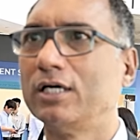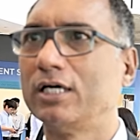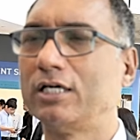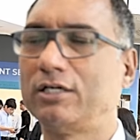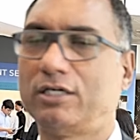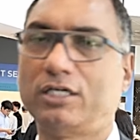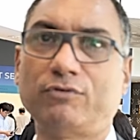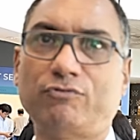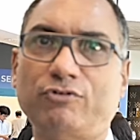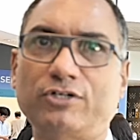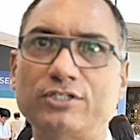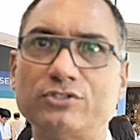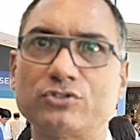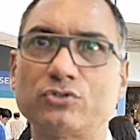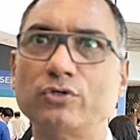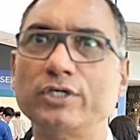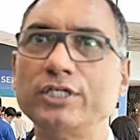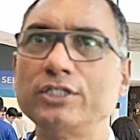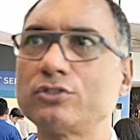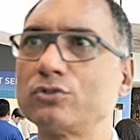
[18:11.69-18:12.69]
if it is
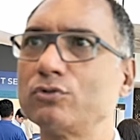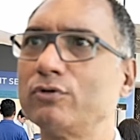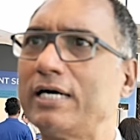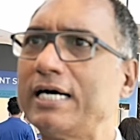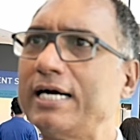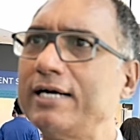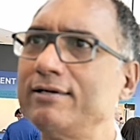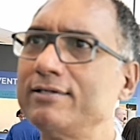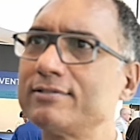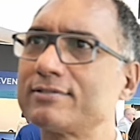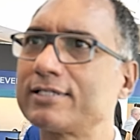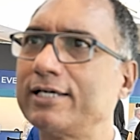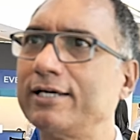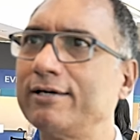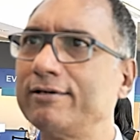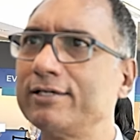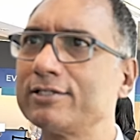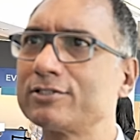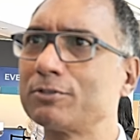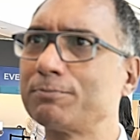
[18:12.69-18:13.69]
going through high-risk
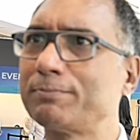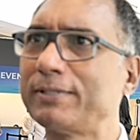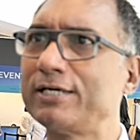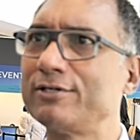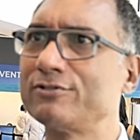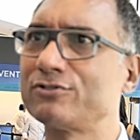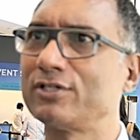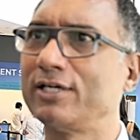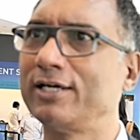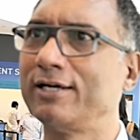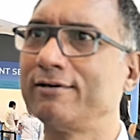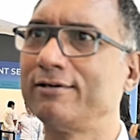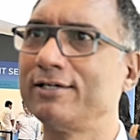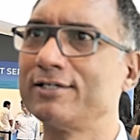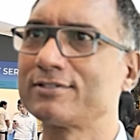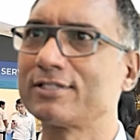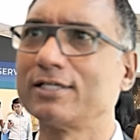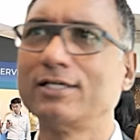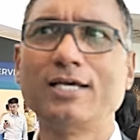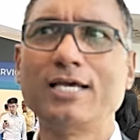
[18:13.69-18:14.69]
areas or piracy
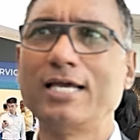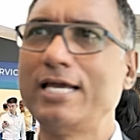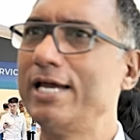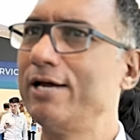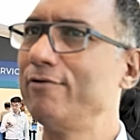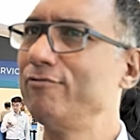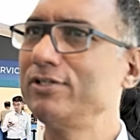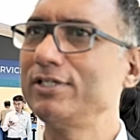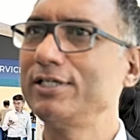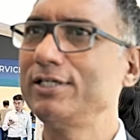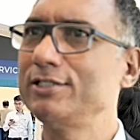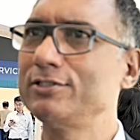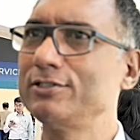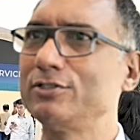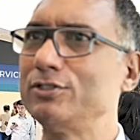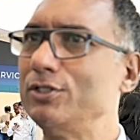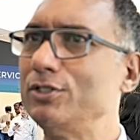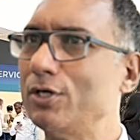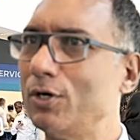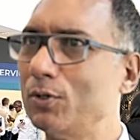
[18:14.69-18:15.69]
areas, everything
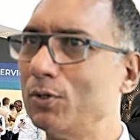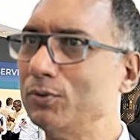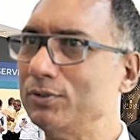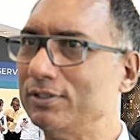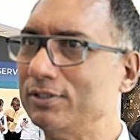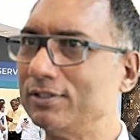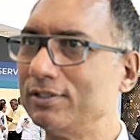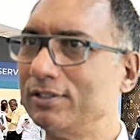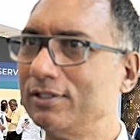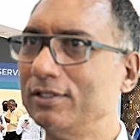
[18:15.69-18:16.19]
is known.